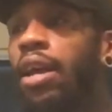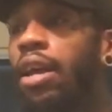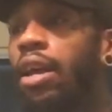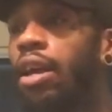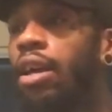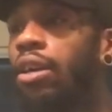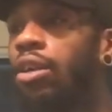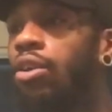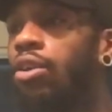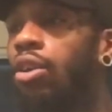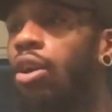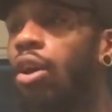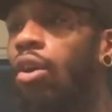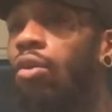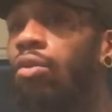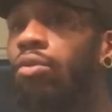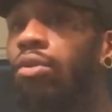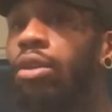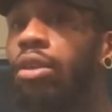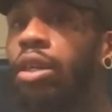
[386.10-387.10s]
you know,
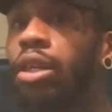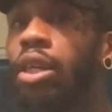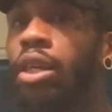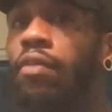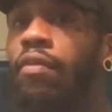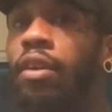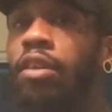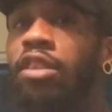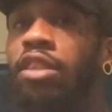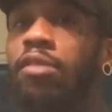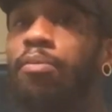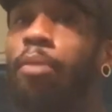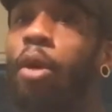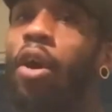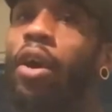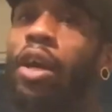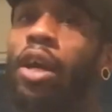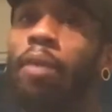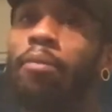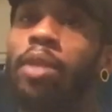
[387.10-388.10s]
even spark
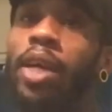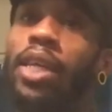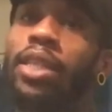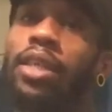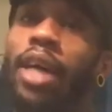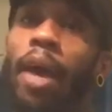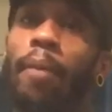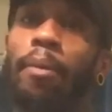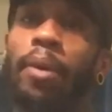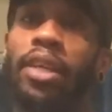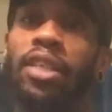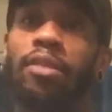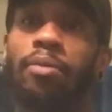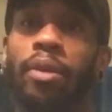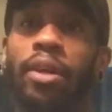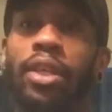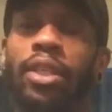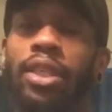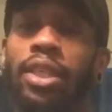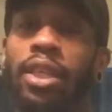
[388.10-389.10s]
up that type of experience,
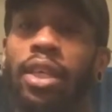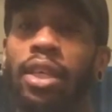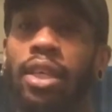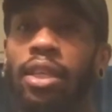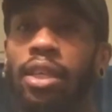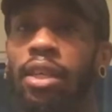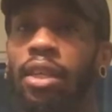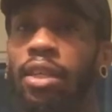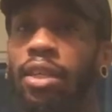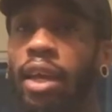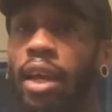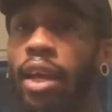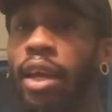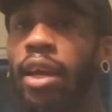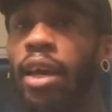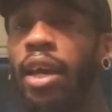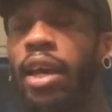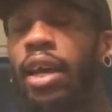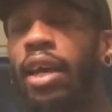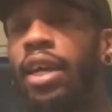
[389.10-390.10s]
because at the end of the day,
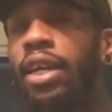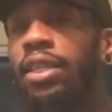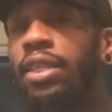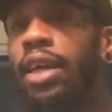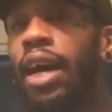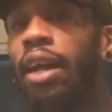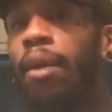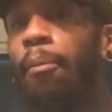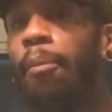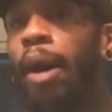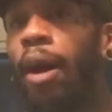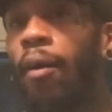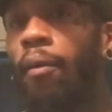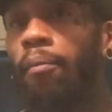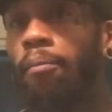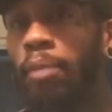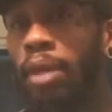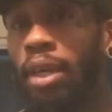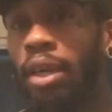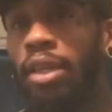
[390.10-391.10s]
it's not about
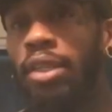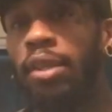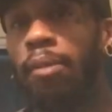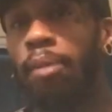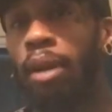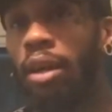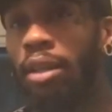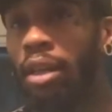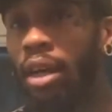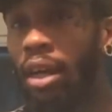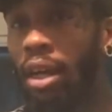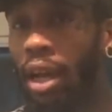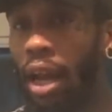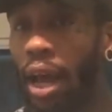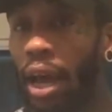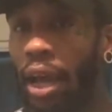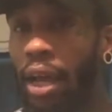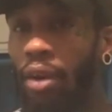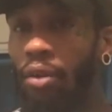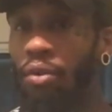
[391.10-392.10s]
me, it's about the client
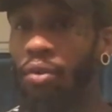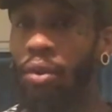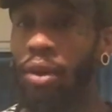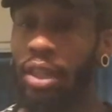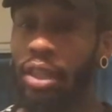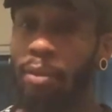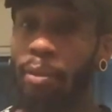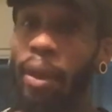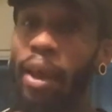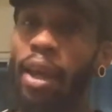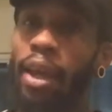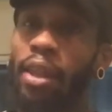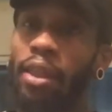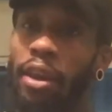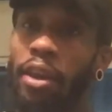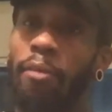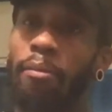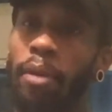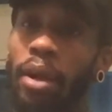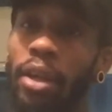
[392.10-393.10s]
who is paying their
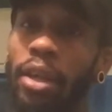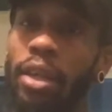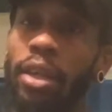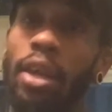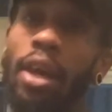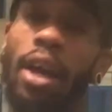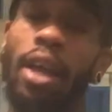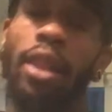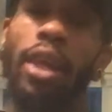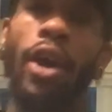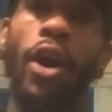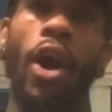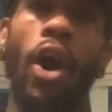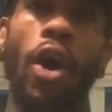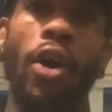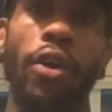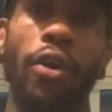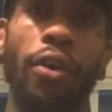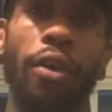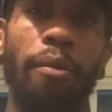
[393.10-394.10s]
money, their
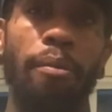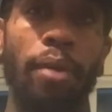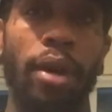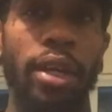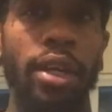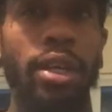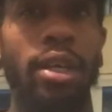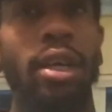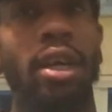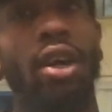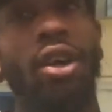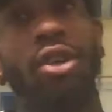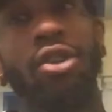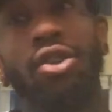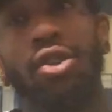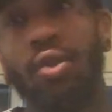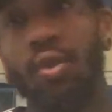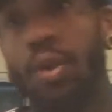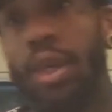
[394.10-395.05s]
hard-earned money, to get